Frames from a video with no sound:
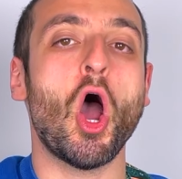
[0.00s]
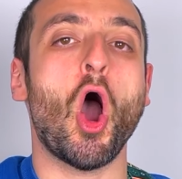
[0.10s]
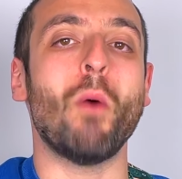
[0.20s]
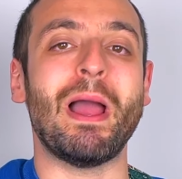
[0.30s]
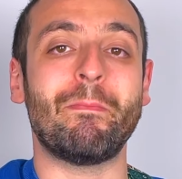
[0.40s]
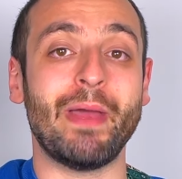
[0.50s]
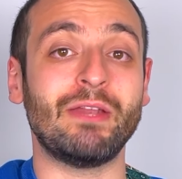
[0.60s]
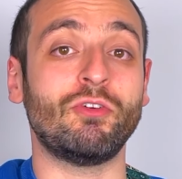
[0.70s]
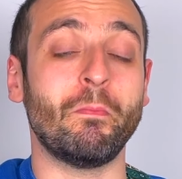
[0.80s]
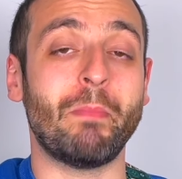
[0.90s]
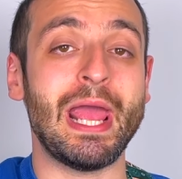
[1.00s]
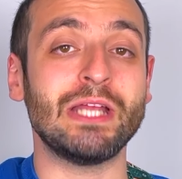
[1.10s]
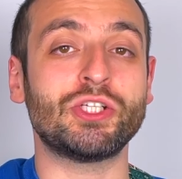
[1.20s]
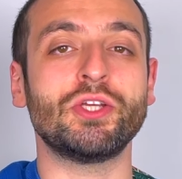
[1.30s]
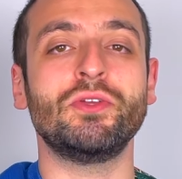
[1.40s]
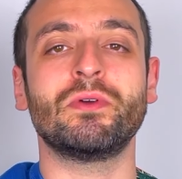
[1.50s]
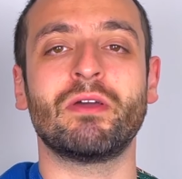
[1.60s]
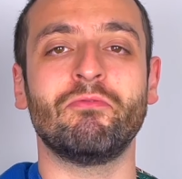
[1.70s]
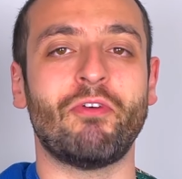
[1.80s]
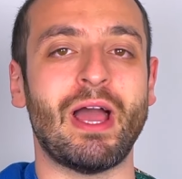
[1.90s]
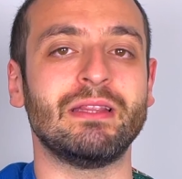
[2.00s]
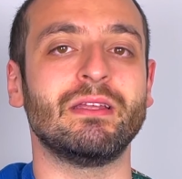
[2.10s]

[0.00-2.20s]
On my Patreon page you can find